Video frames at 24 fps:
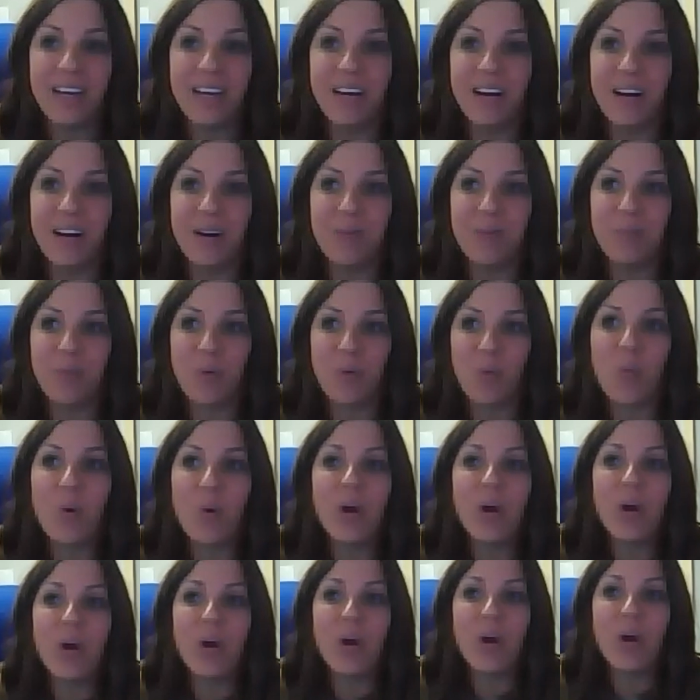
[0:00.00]

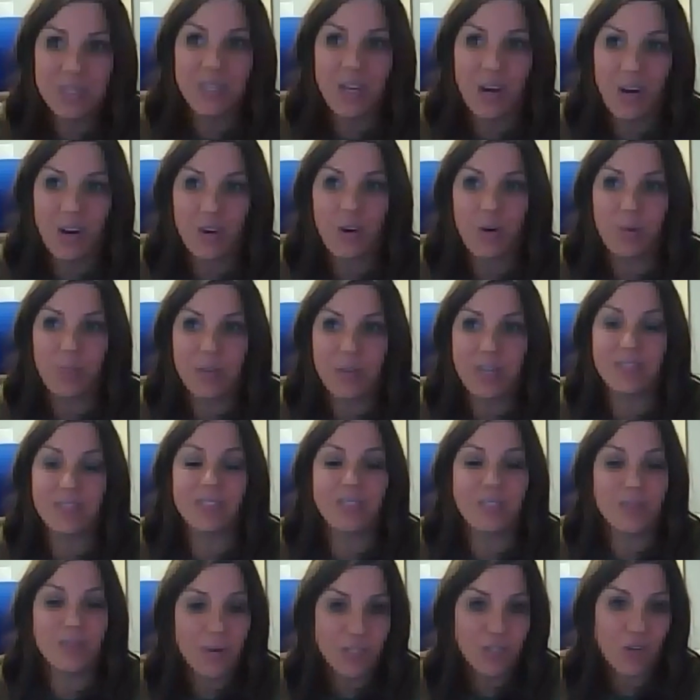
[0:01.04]
when I was younger, because
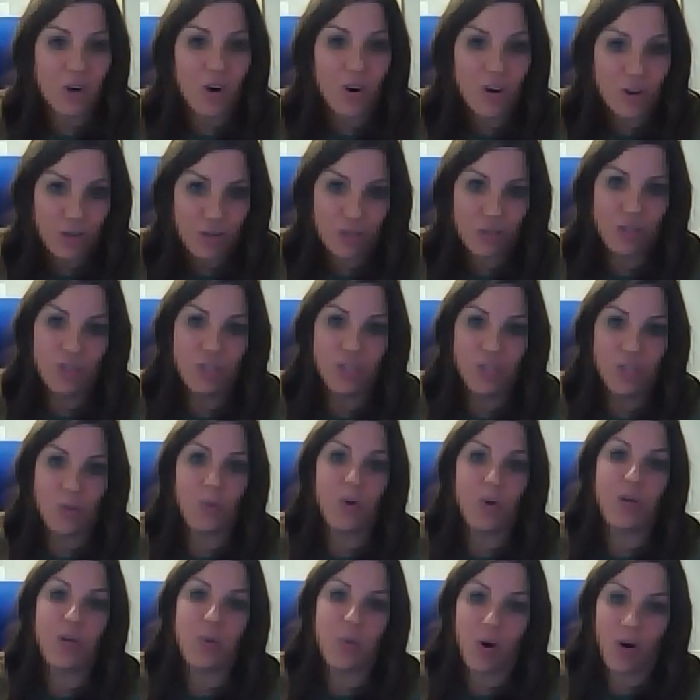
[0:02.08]
it's much harder
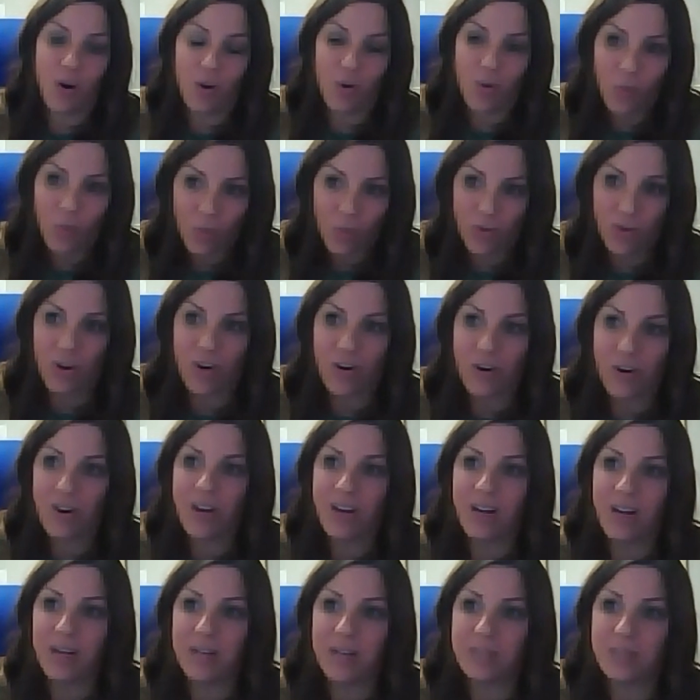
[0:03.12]
when you are older,
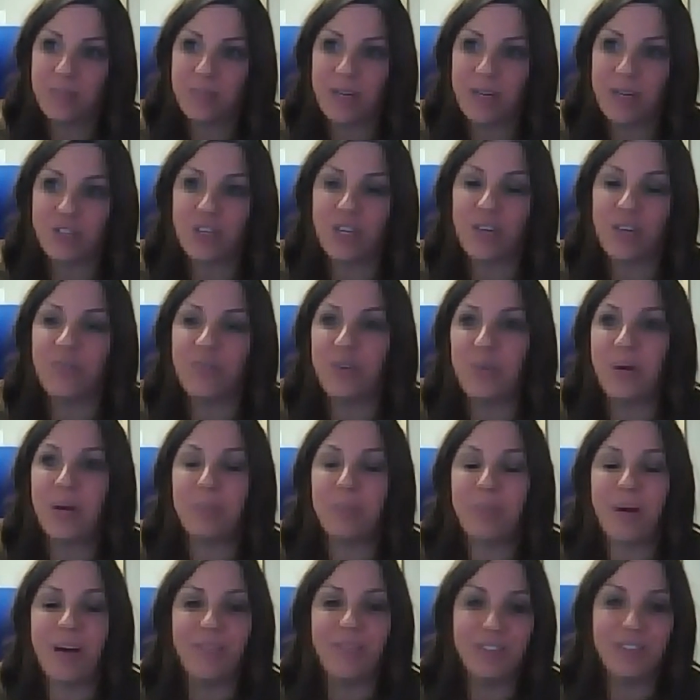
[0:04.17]
especially if you end
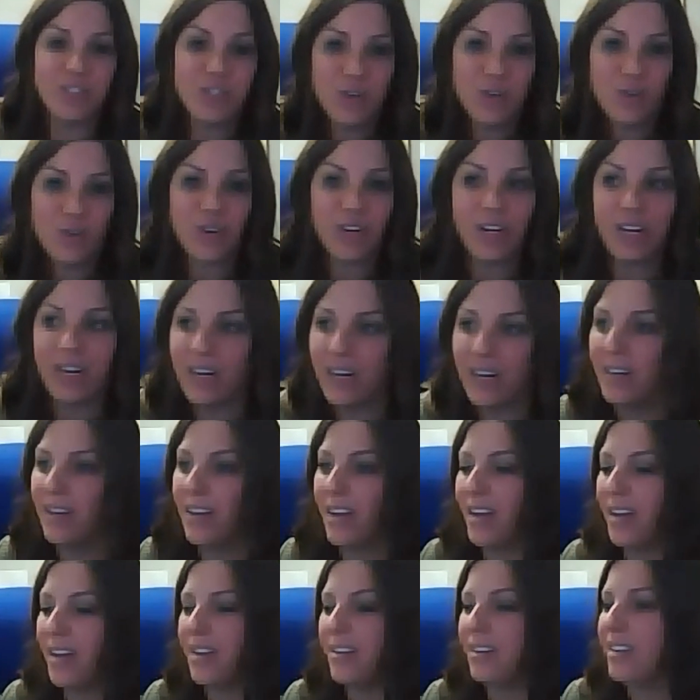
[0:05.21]
up having children
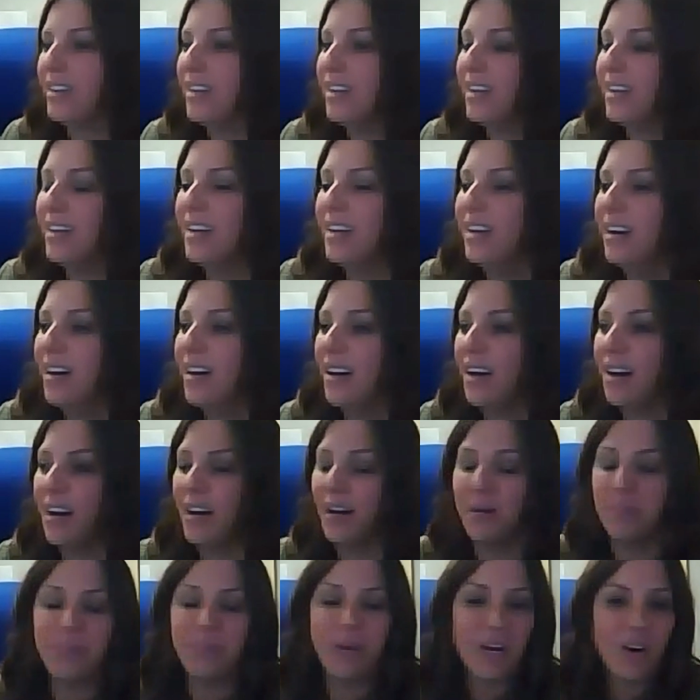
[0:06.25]

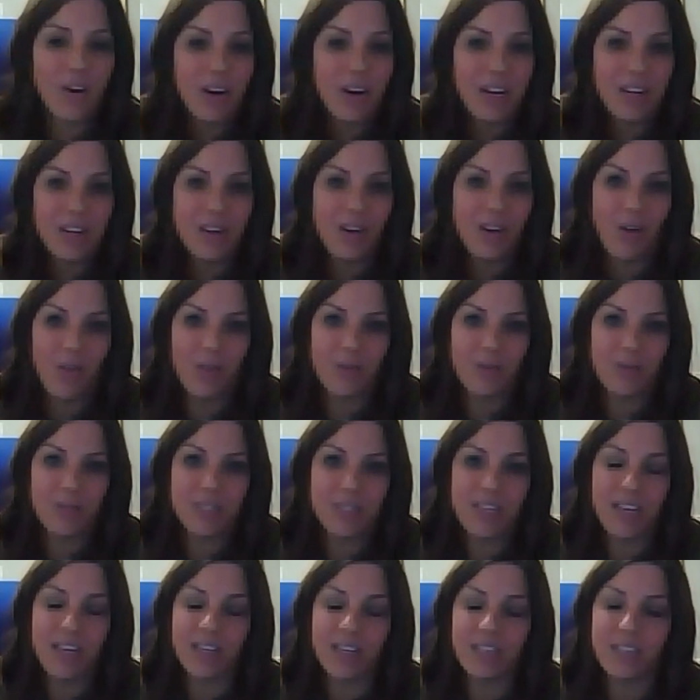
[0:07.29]
and married and all those
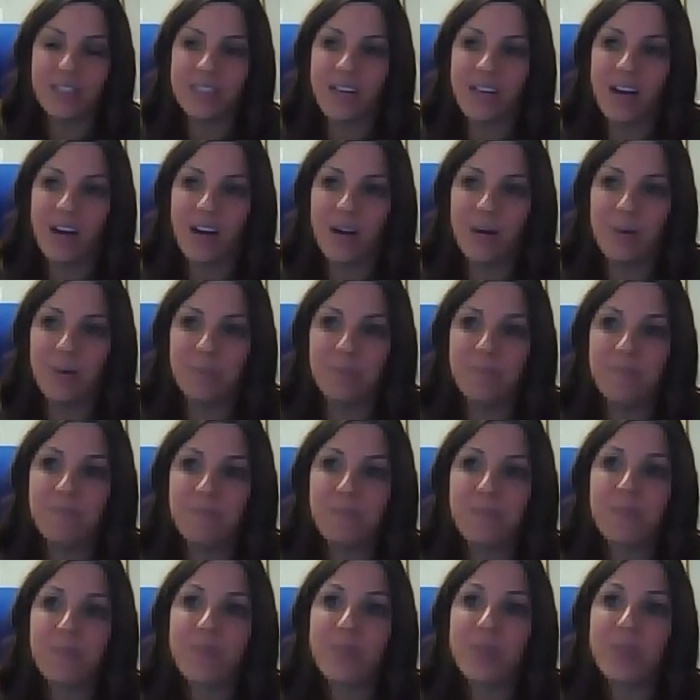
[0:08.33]
things.
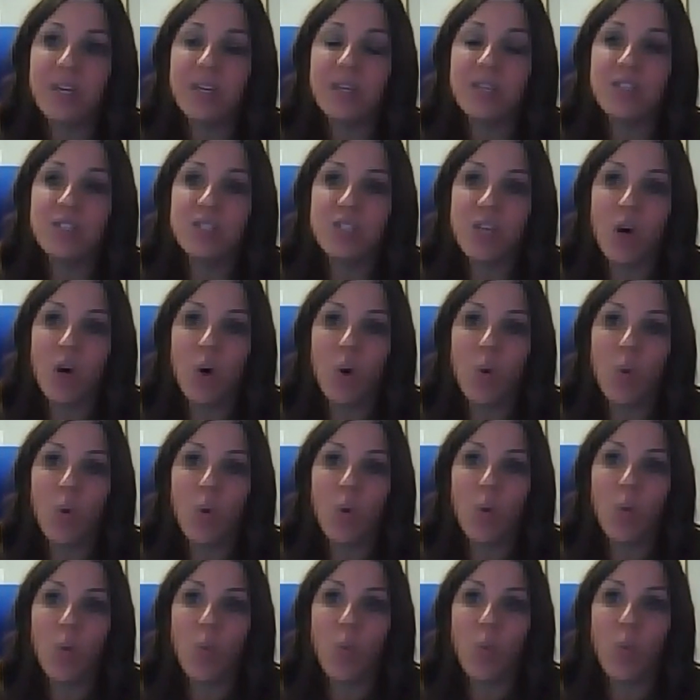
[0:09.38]

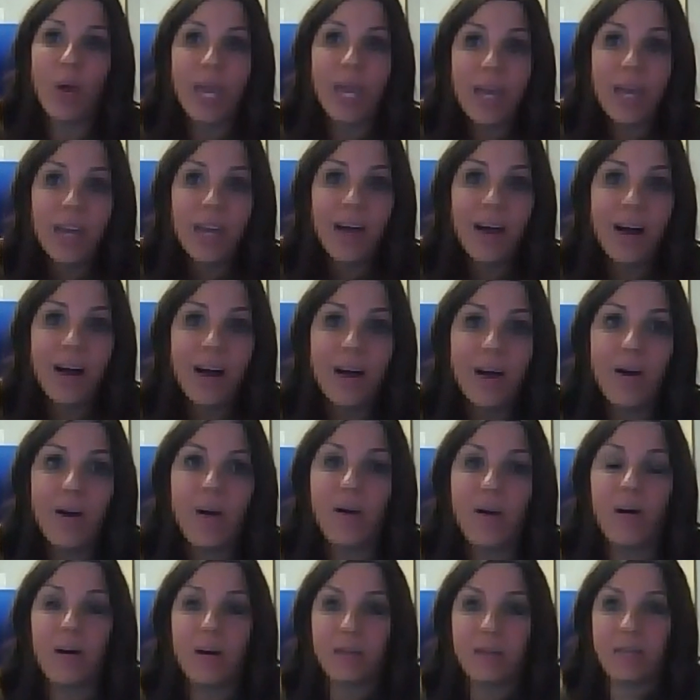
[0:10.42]
So we,
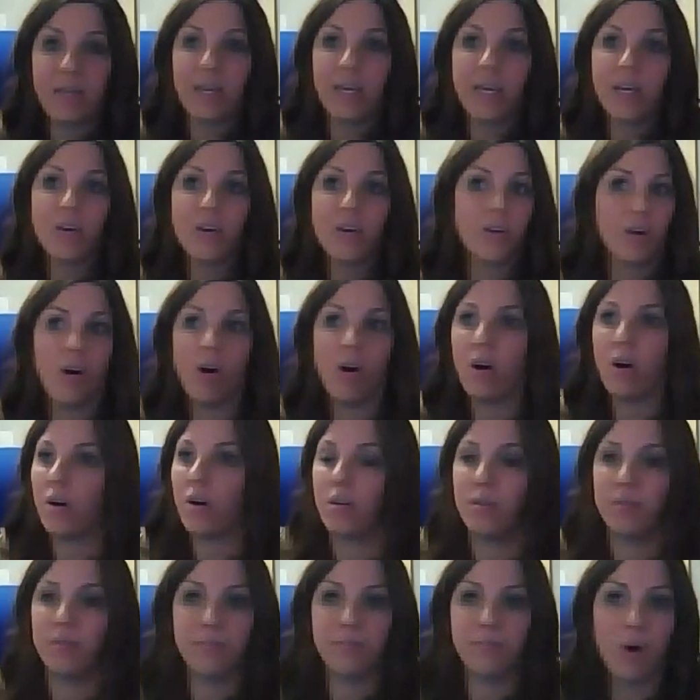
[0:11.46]
here in
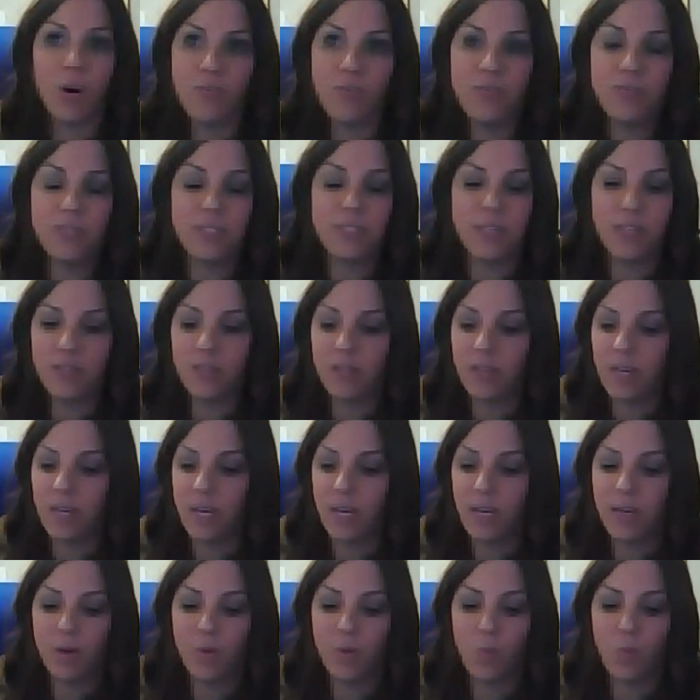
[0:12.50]
our
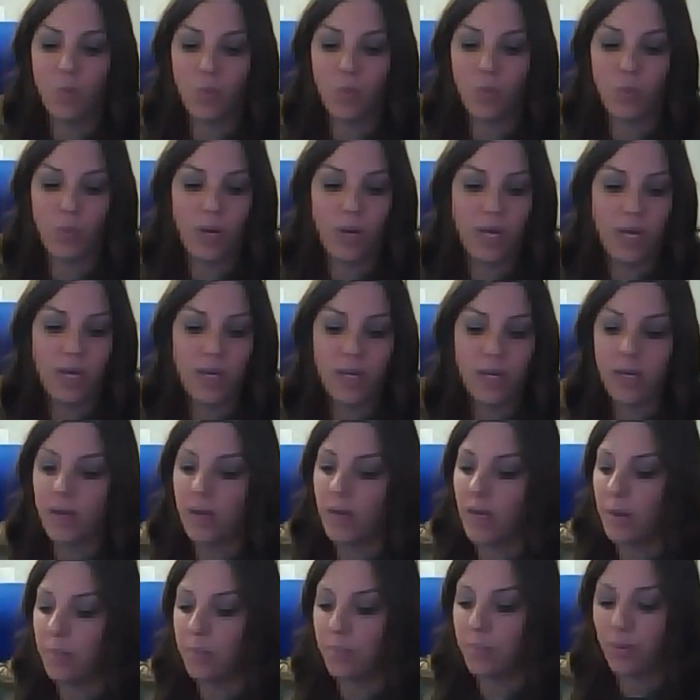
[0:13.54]
facility,
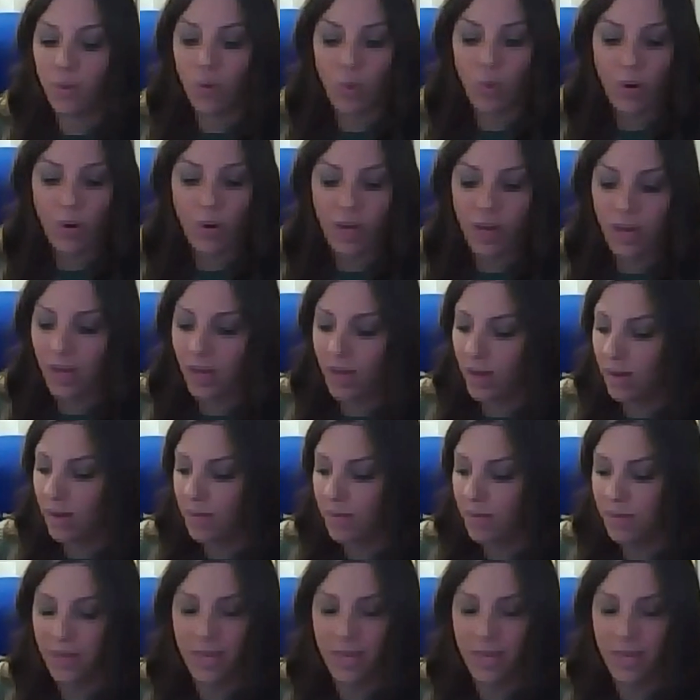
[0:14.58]
we employ the